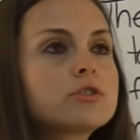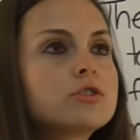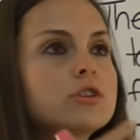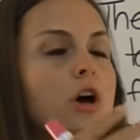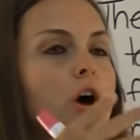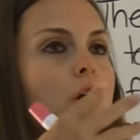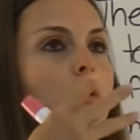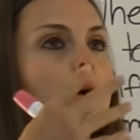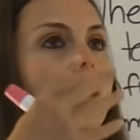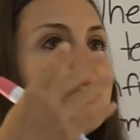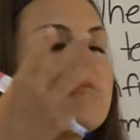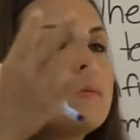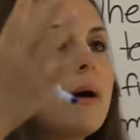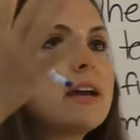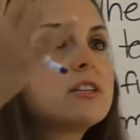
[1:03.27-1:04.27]
So
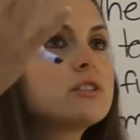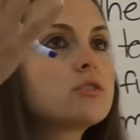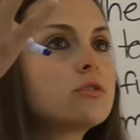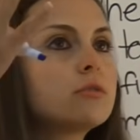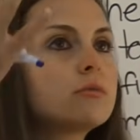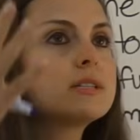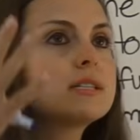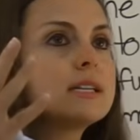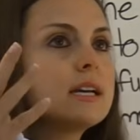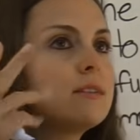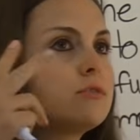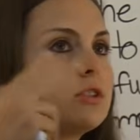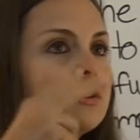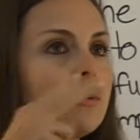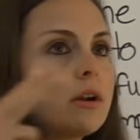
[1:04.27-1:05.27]
the patient's
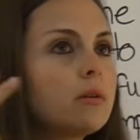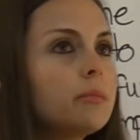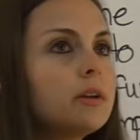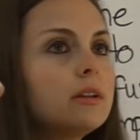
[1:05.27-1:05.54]
receive two hundred